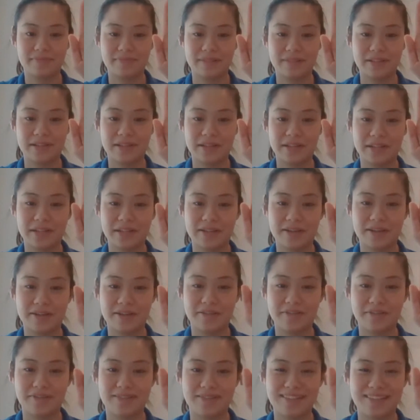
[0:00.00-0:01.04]
Good
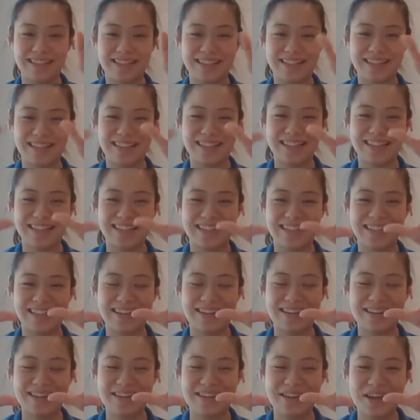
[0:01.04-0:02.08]
stuff.
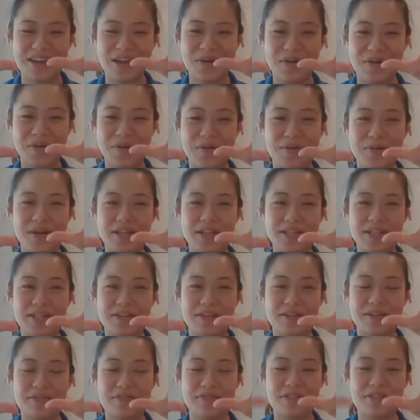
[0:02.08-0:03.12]
Once
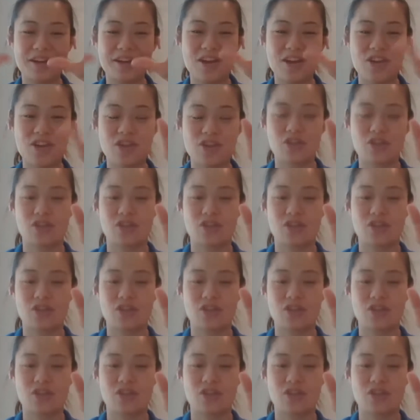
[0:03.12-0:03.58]
you finish,